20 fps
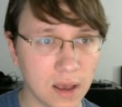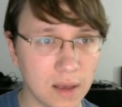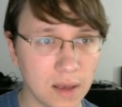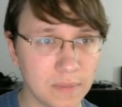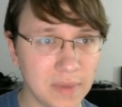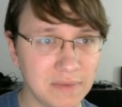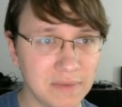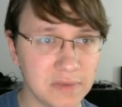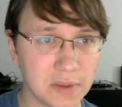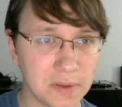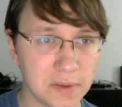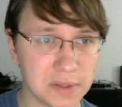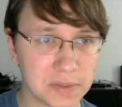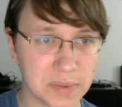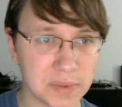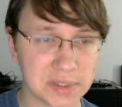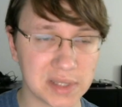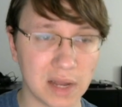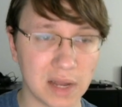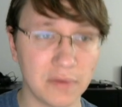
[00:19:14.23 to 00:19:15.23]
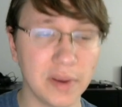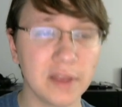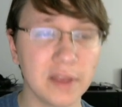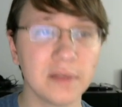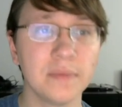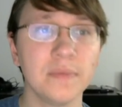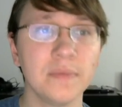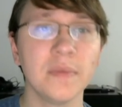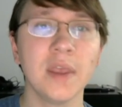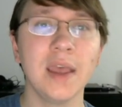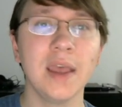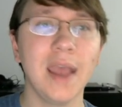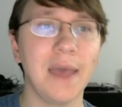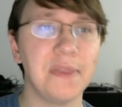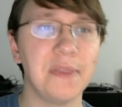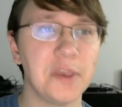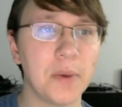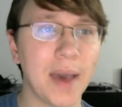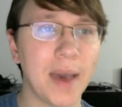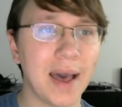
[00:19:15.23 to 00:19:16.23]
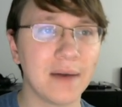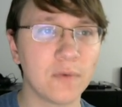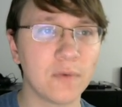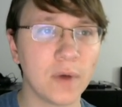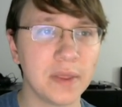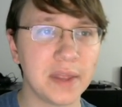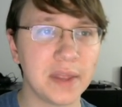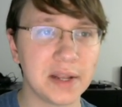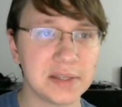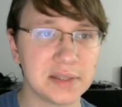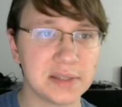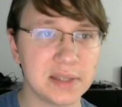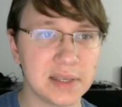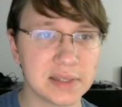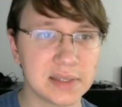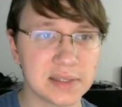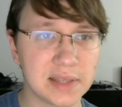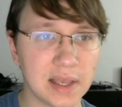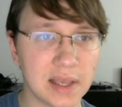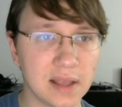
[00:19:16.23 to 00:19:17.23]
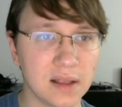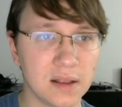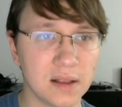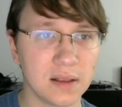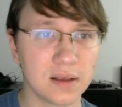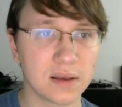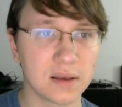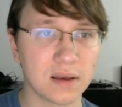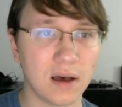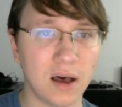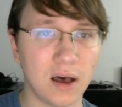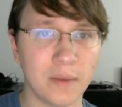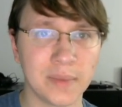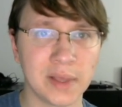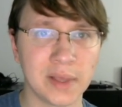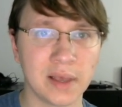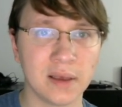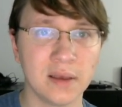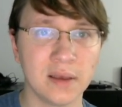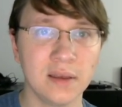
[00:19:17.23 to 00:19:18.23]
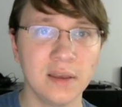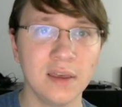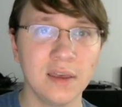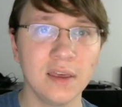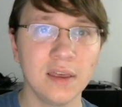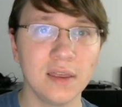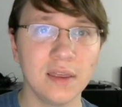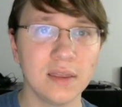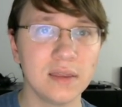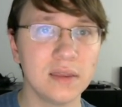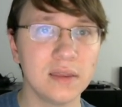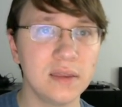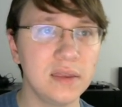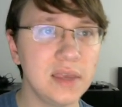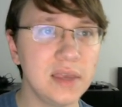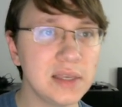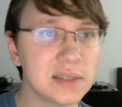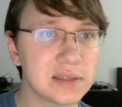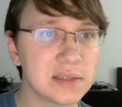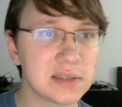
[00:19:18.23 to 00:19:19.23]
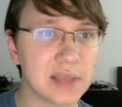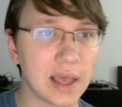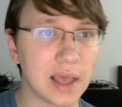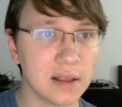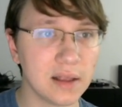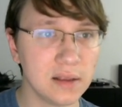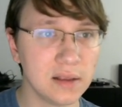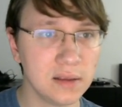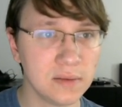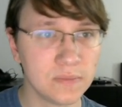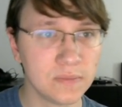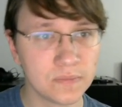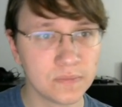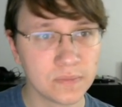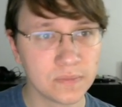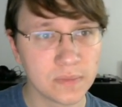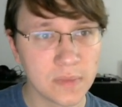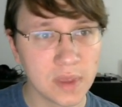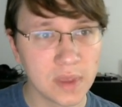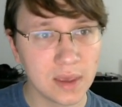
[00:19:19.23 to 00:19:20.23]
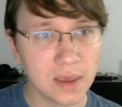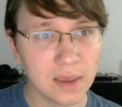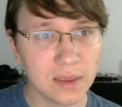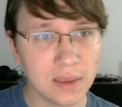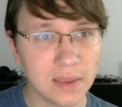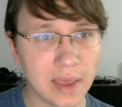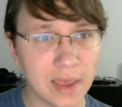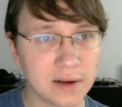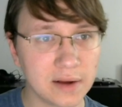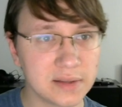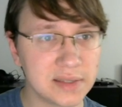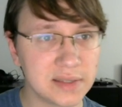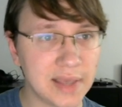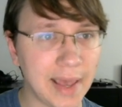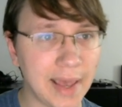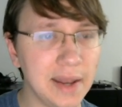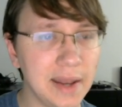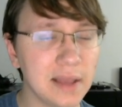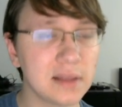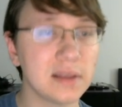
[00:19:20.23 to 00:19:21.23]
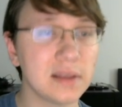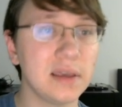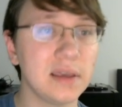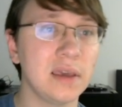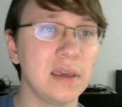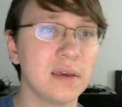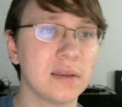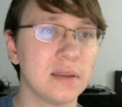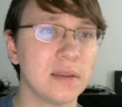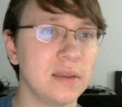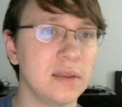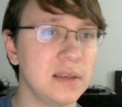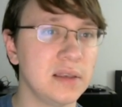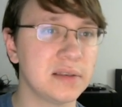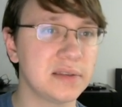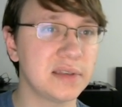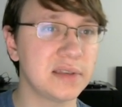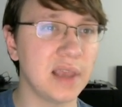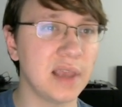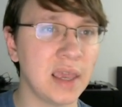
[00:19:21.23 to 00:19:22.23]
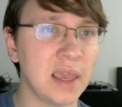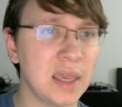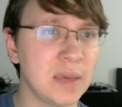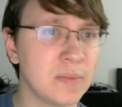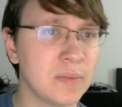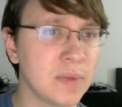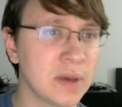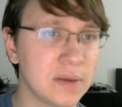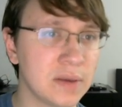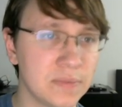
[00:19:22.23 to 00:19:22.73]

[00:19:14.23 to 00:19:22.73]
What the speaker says: even though this one's not real, and then you have one that is this cell, comma, this cell, they are technically the same,